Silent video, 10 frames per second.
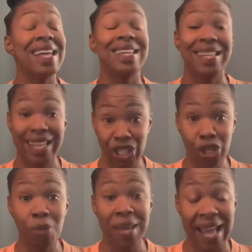get
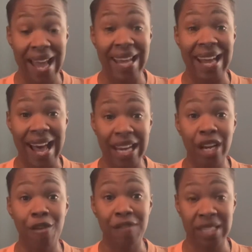your behind out of
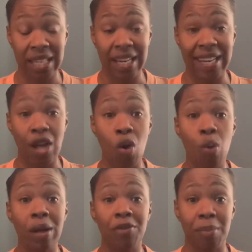their vicinity. Go
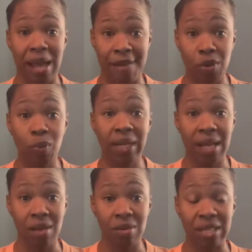away from everyone
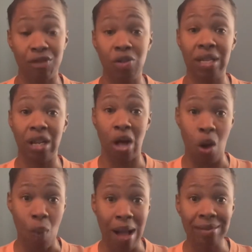else. If you need to
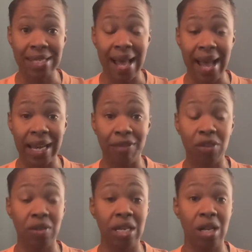go outside, if
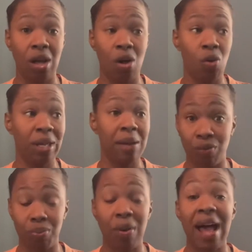you need to go in a
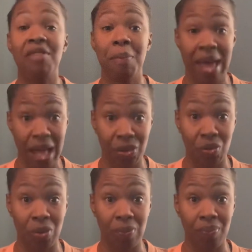private
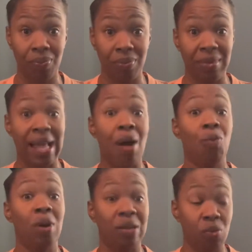bathroom, not
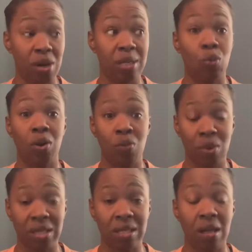one where it's more than
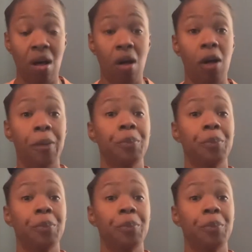one stall,